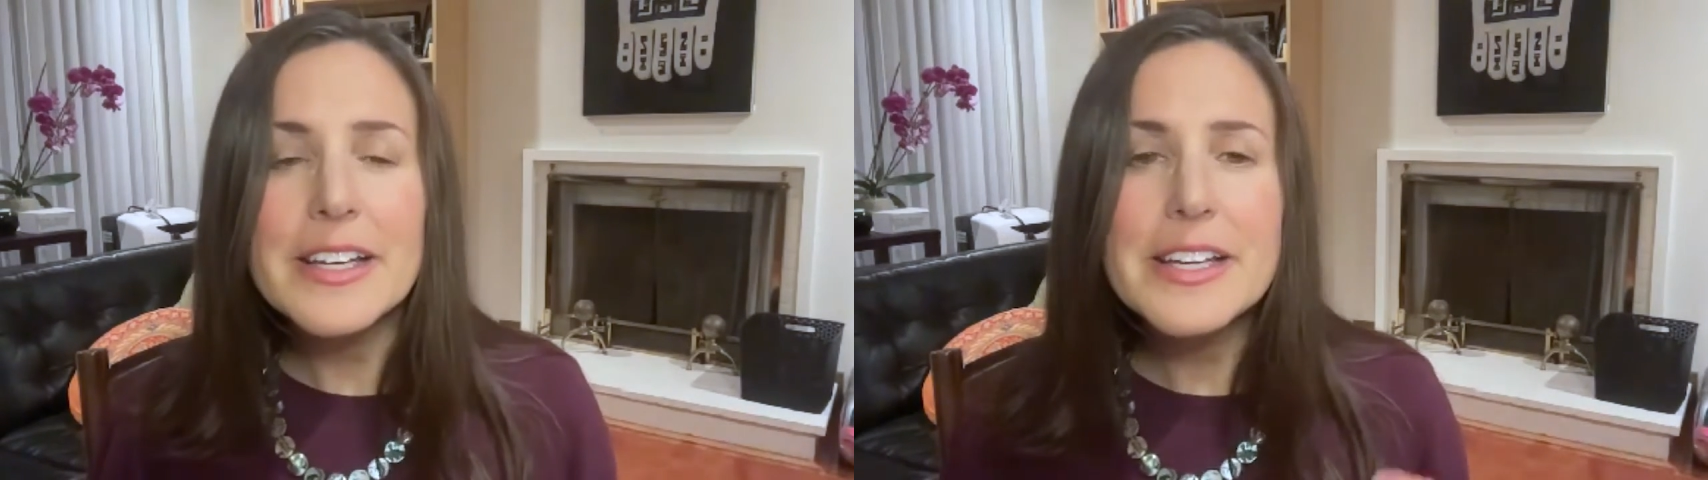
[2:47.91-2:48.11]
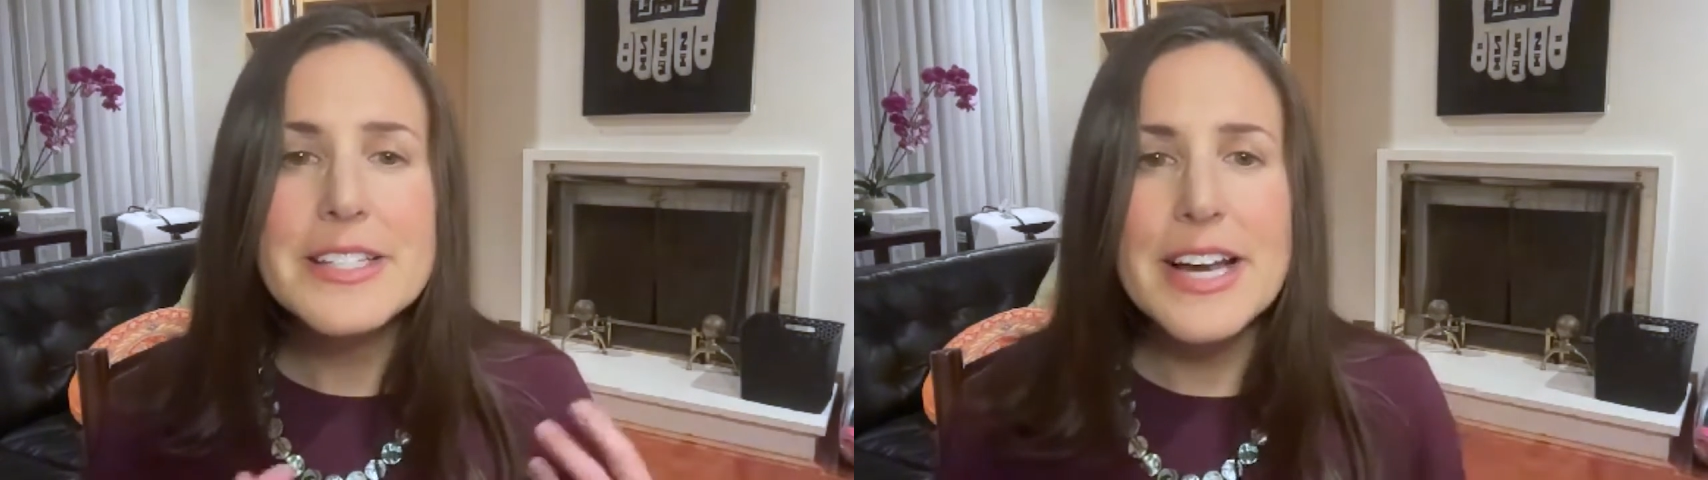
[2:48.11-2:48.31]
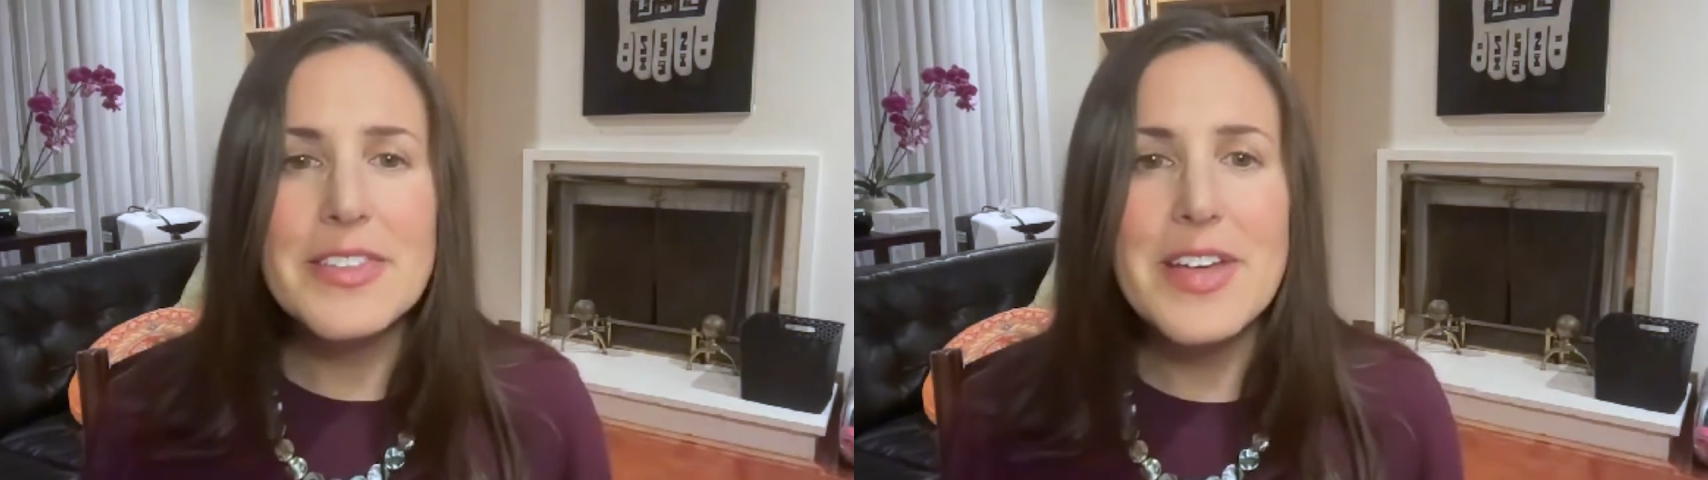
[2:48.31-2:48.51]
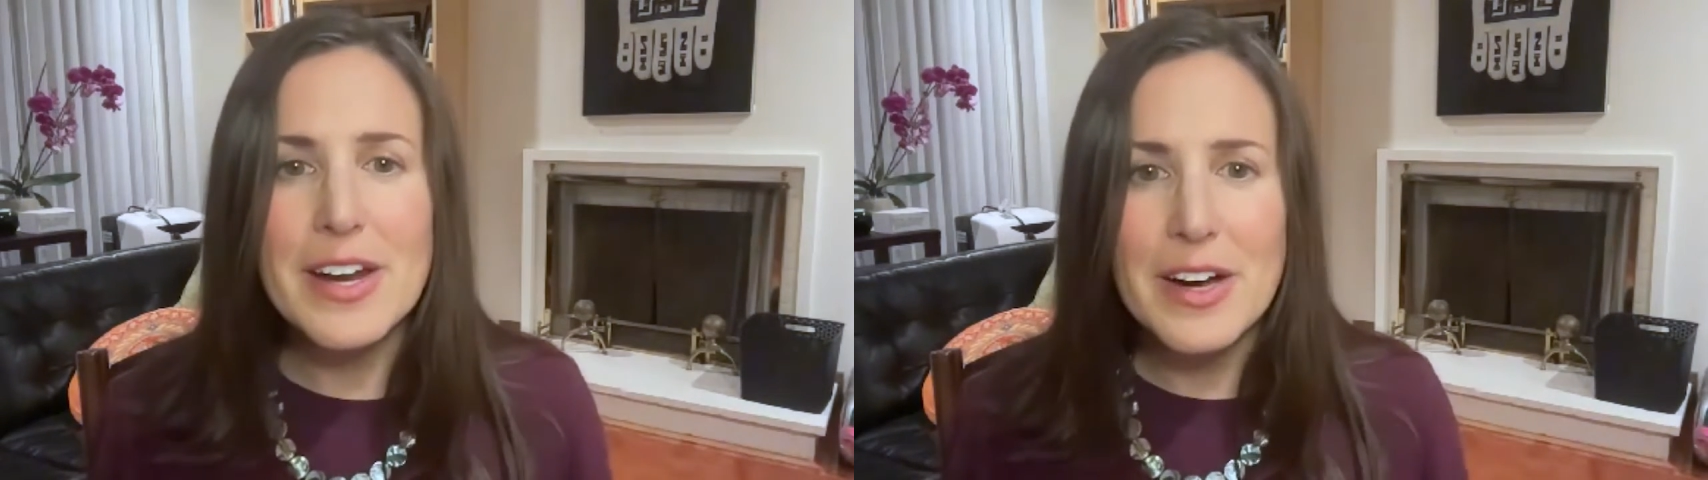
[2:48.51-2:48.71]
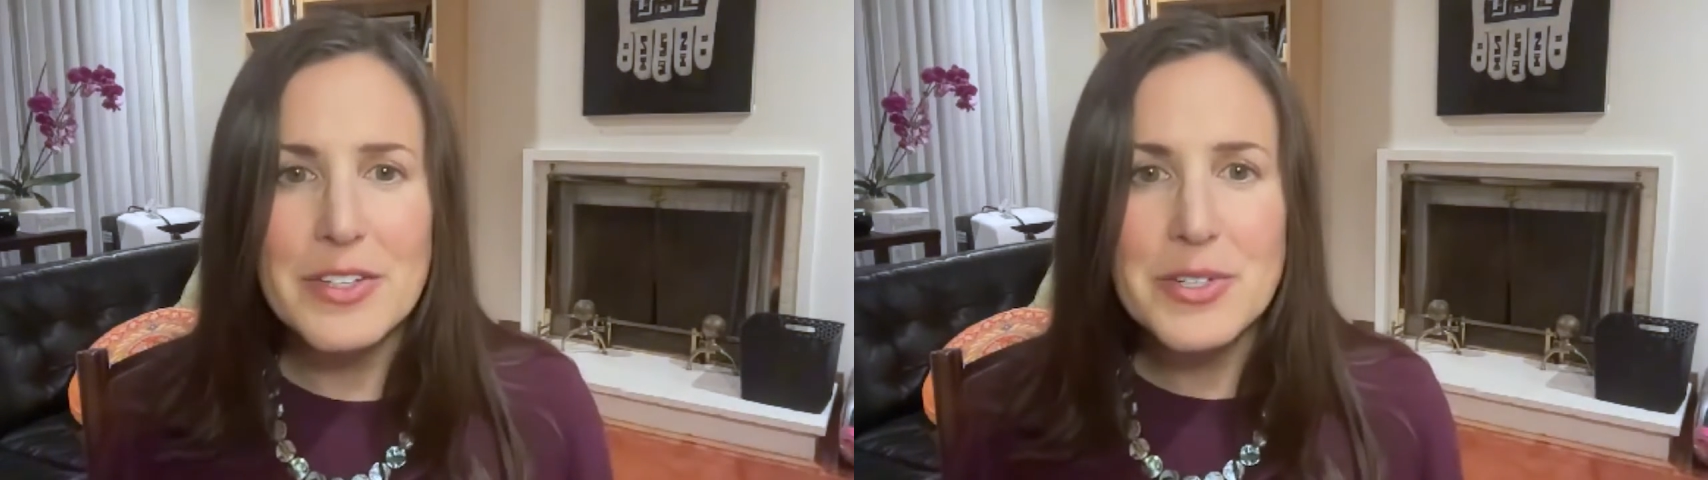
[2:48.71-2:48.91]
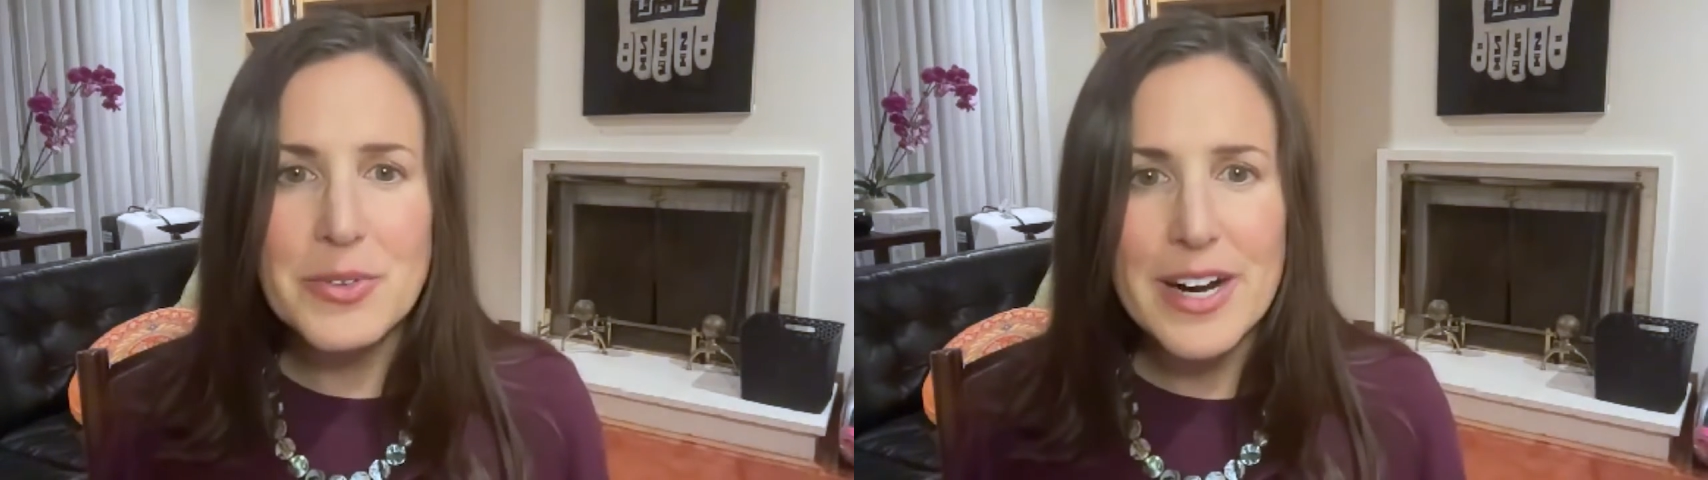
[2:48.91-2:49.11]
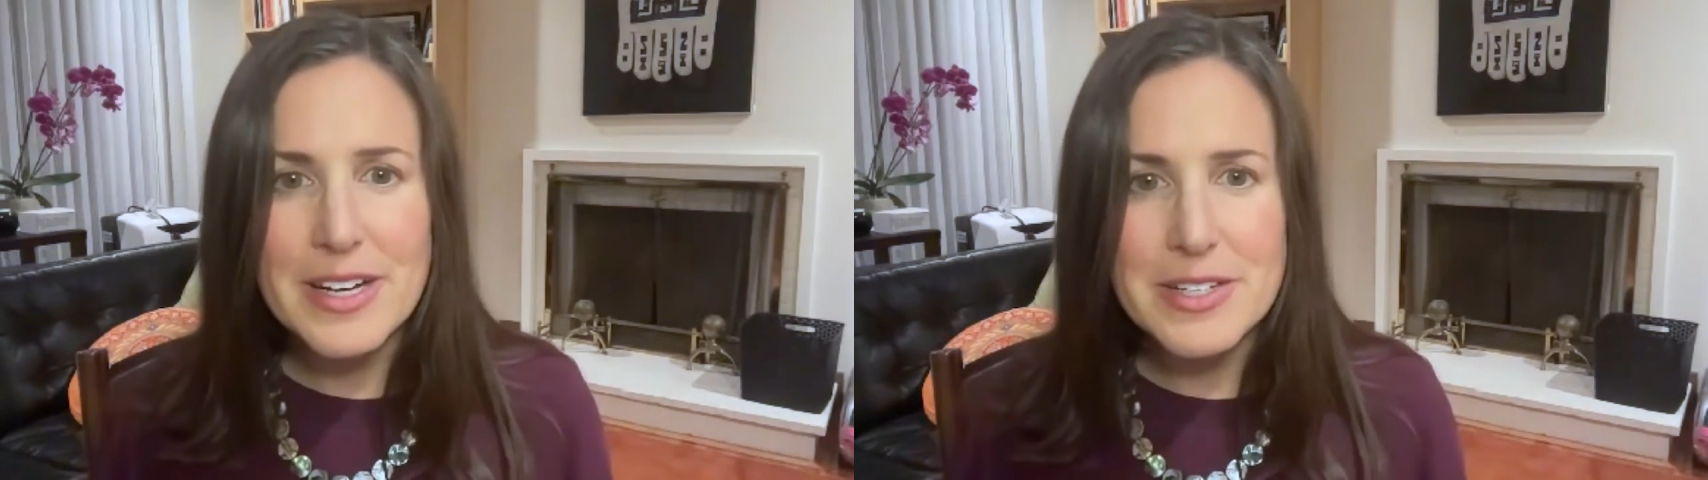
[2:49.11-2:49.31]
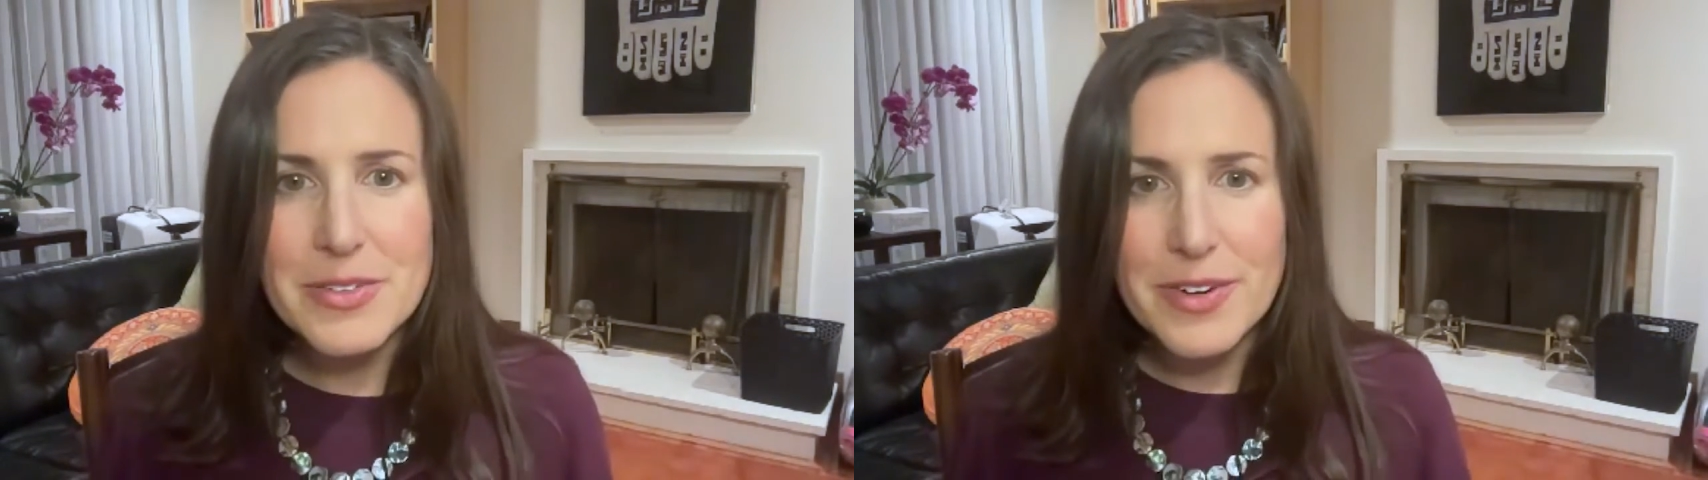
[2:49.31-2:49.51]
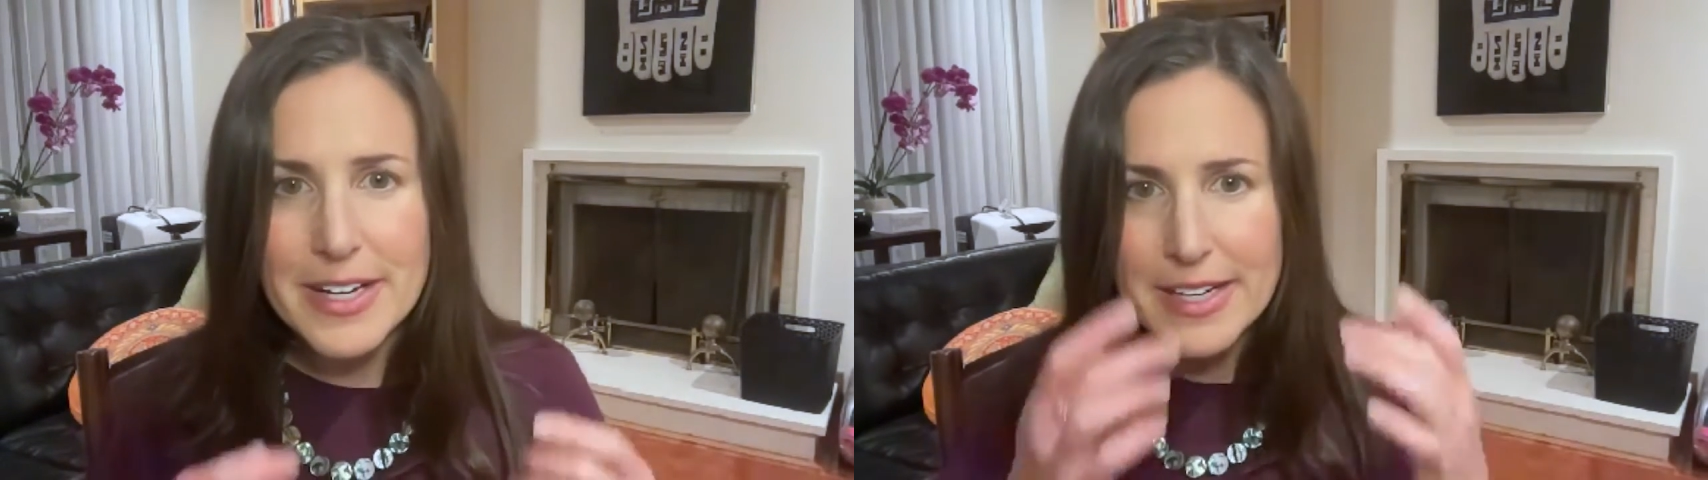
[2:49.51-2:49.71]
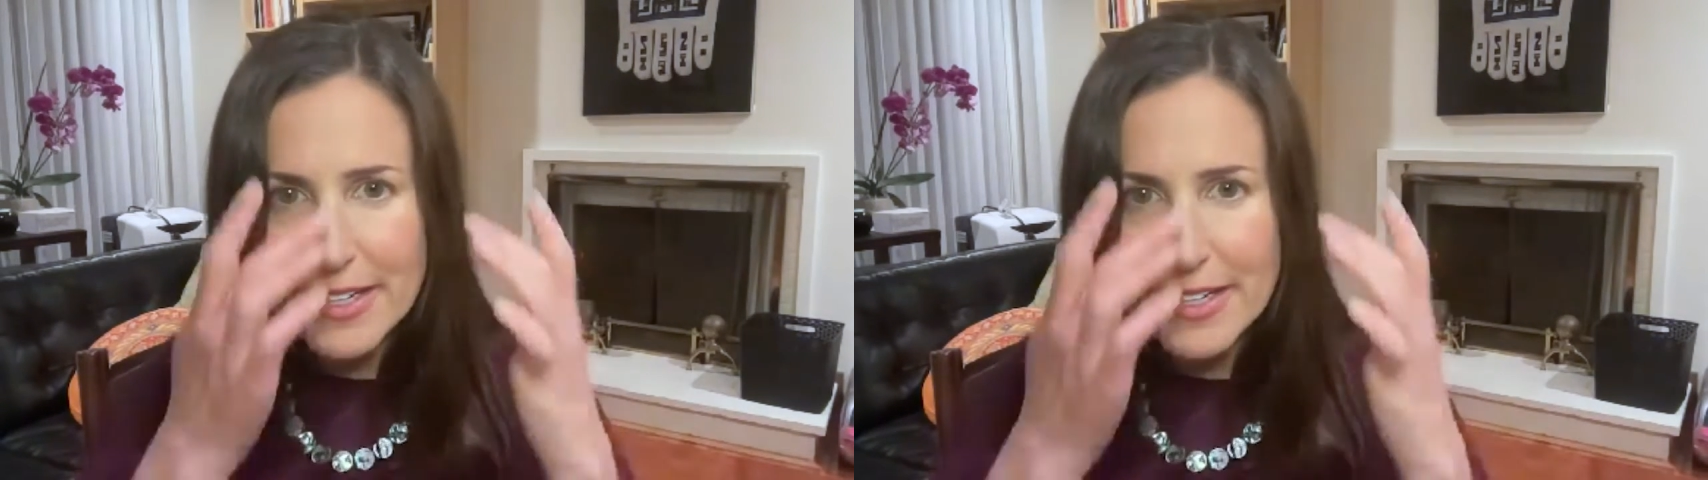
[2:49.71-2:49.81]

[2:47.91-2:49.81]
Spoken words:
He's got that entourage, right?